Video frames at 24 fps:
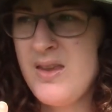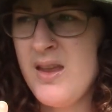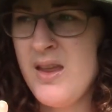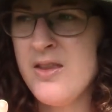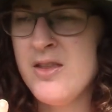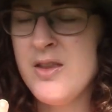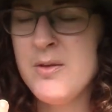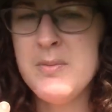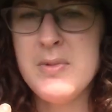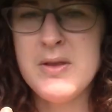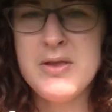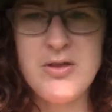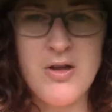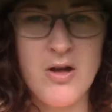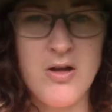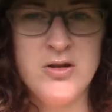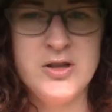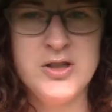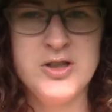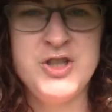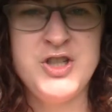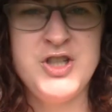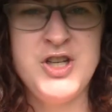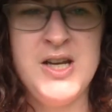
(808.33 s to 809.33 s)

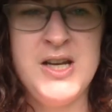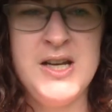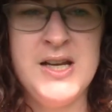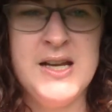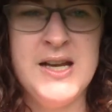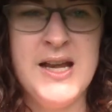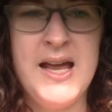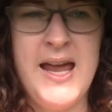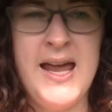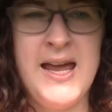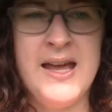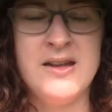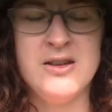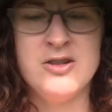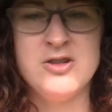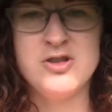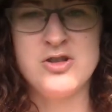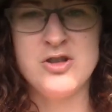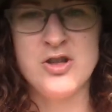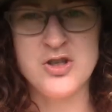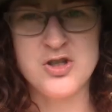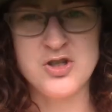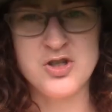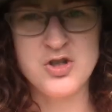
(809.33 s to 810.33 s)
mythology and
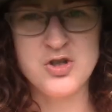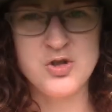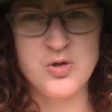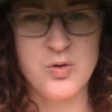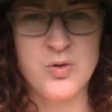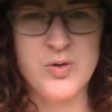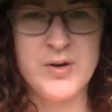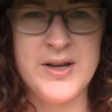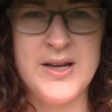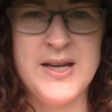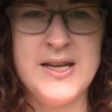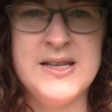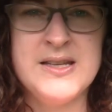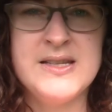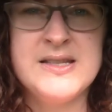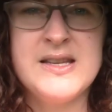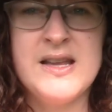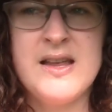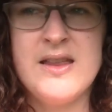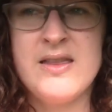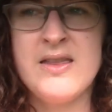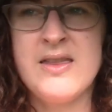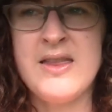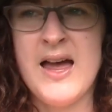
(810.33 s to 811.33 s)
the stories
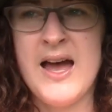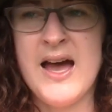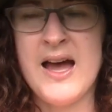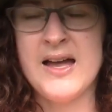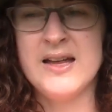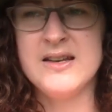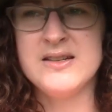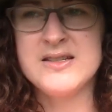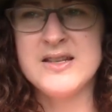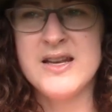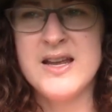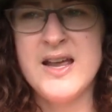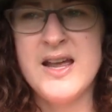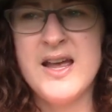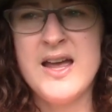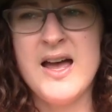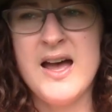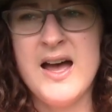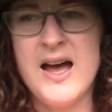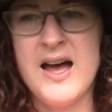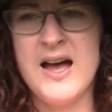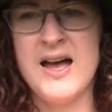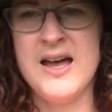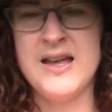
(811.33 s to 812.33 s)
that
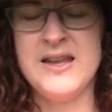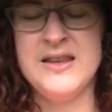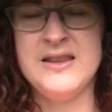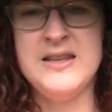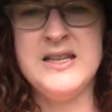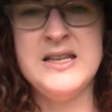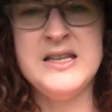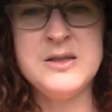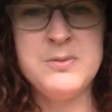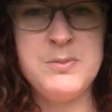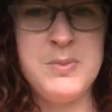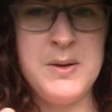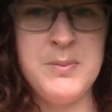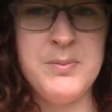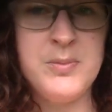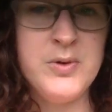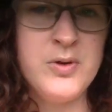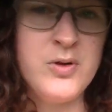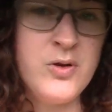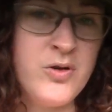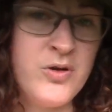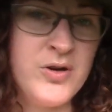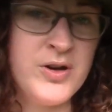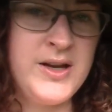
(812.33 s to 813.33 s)
these people
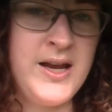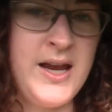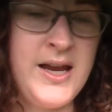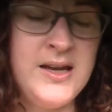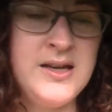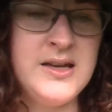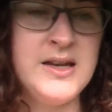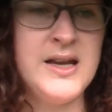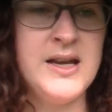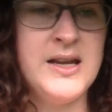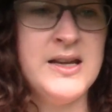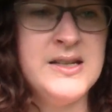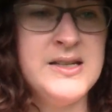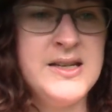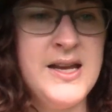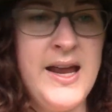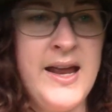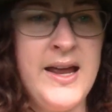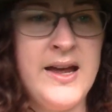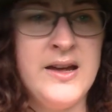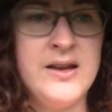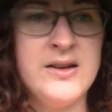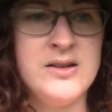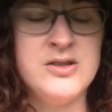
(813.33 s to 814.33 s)
created
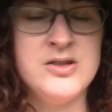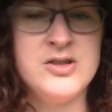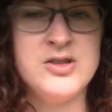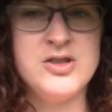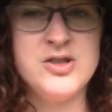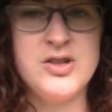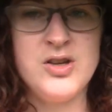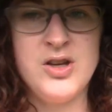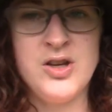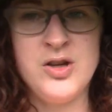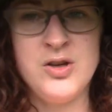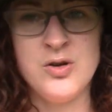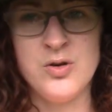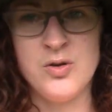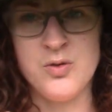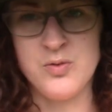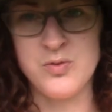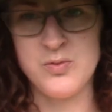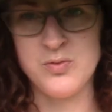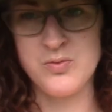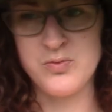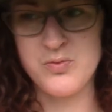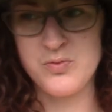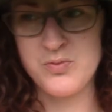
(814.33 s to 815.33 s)
and, you
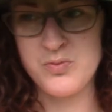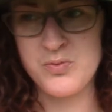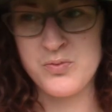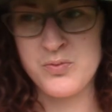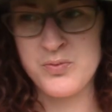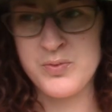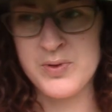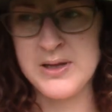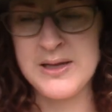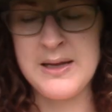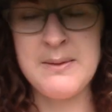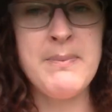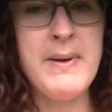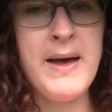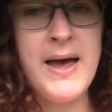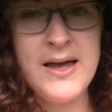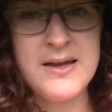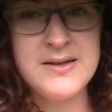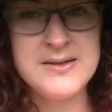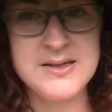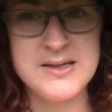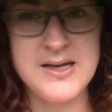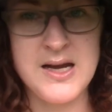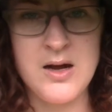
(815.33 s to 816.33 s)
know, really
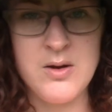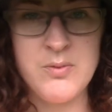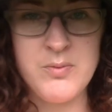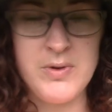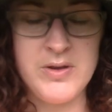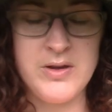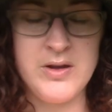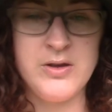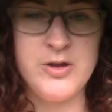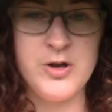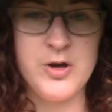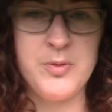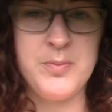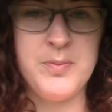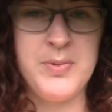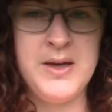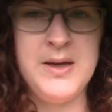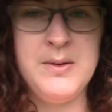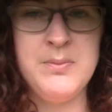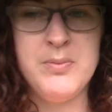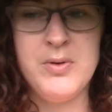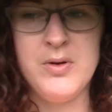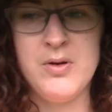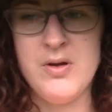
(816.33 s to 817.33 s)
passed down within their
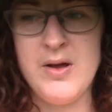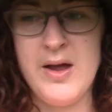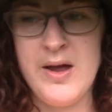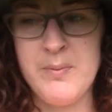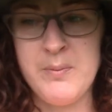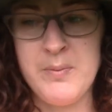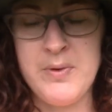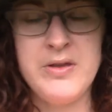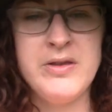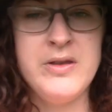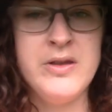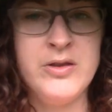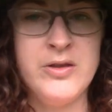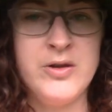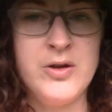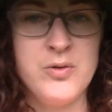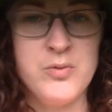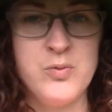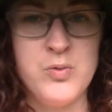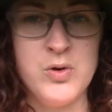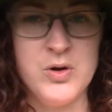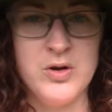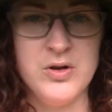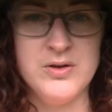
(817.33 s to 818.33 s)
people and within their
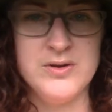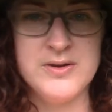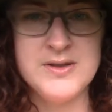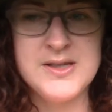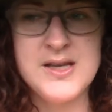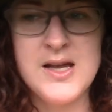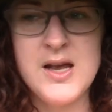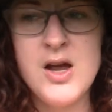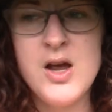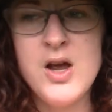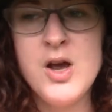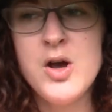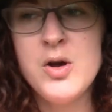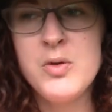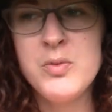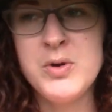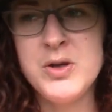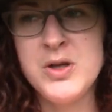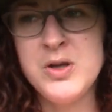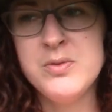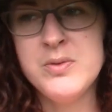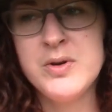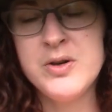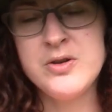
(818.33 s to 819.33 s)
worlds.
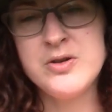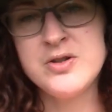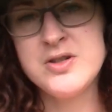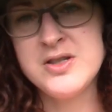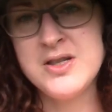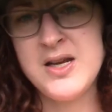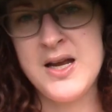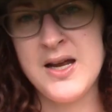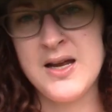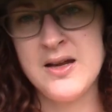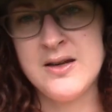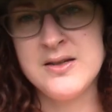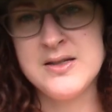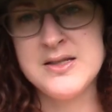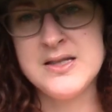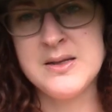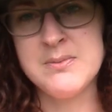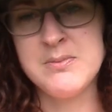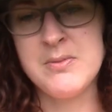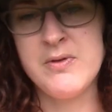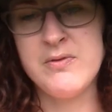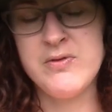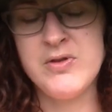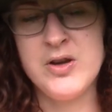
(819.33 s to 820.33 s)
When you understand
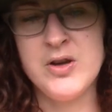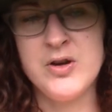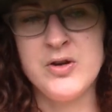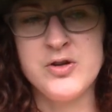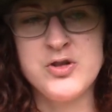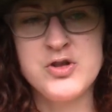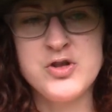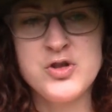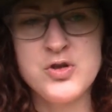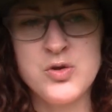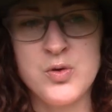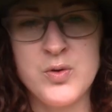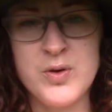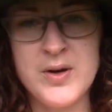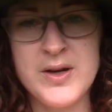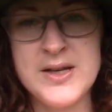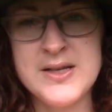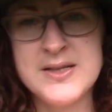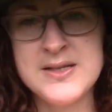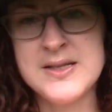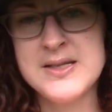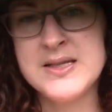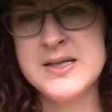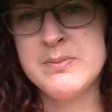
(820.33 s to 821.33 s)
some of their
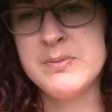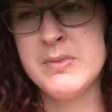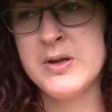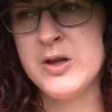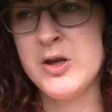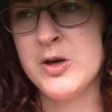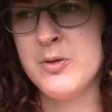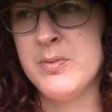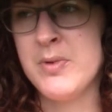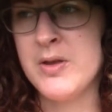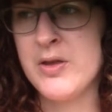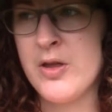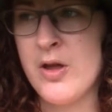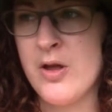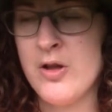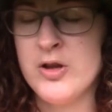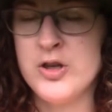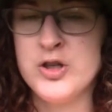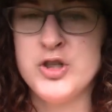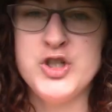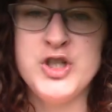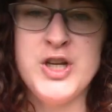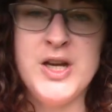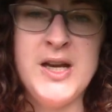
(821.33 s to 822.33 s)
stories and some of their
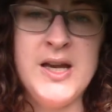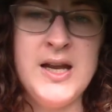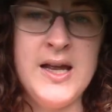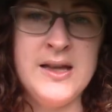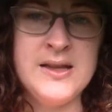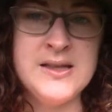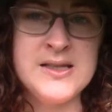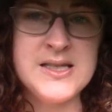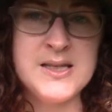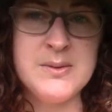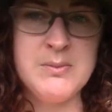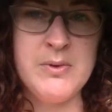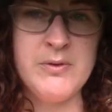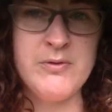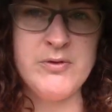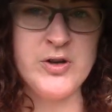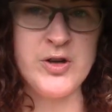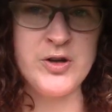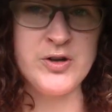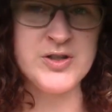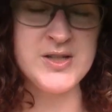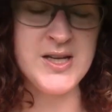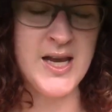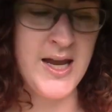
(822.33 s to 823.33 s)
mythology and some of
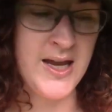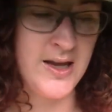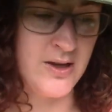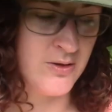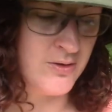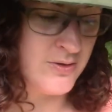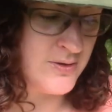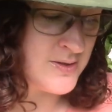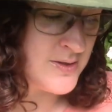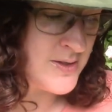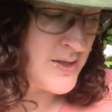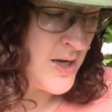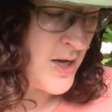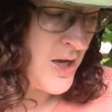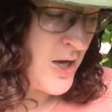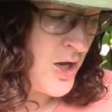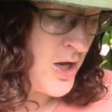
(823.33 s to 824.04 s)
their tales,